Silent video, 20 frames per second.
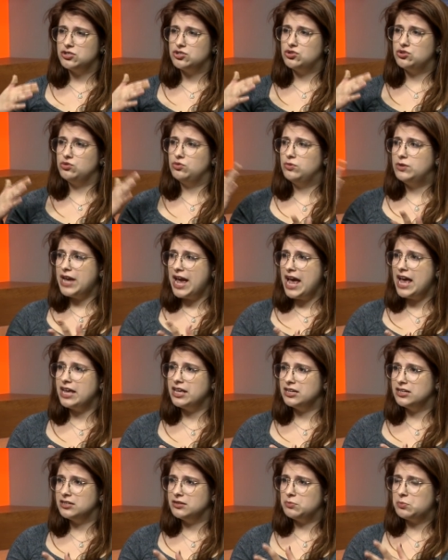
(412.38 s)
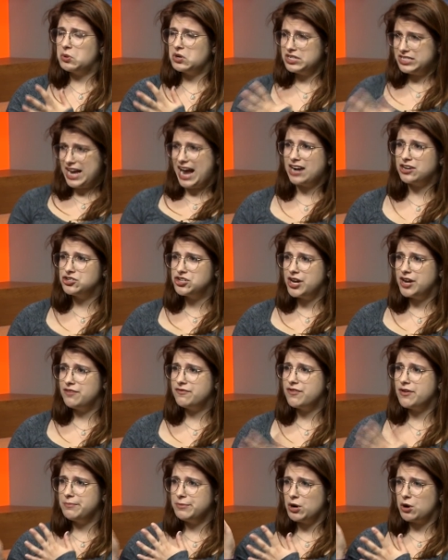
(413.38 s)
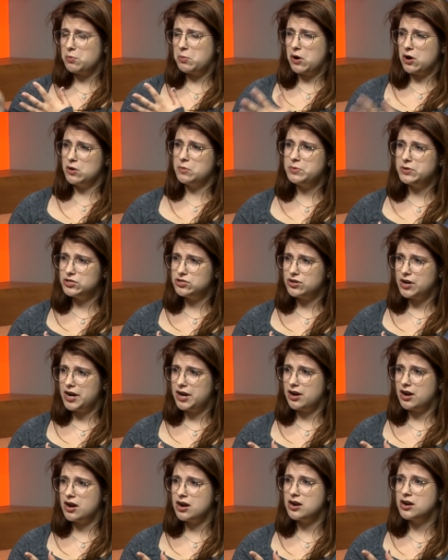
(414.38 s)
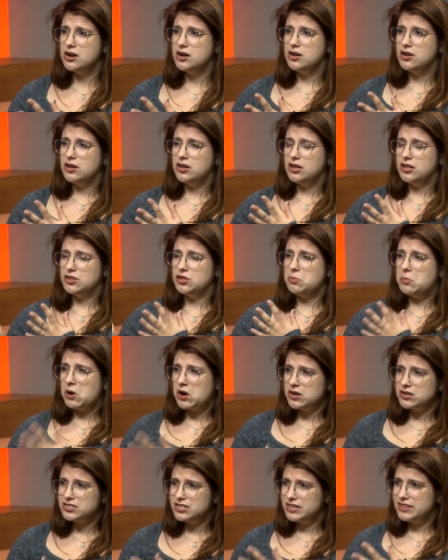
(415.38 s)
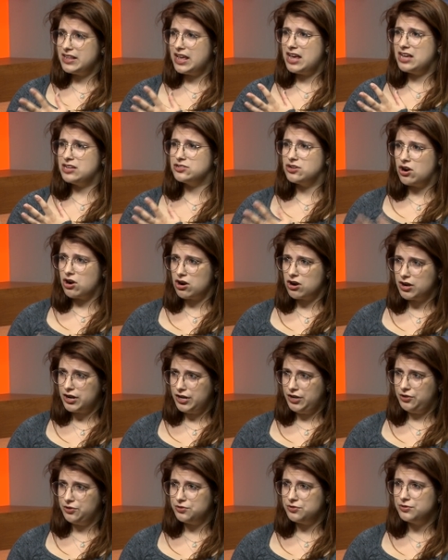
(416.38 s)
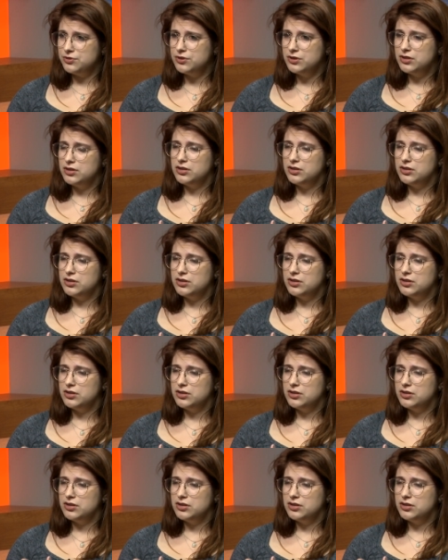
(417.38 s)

to get protection from your perpetrator, the person that has hurt you.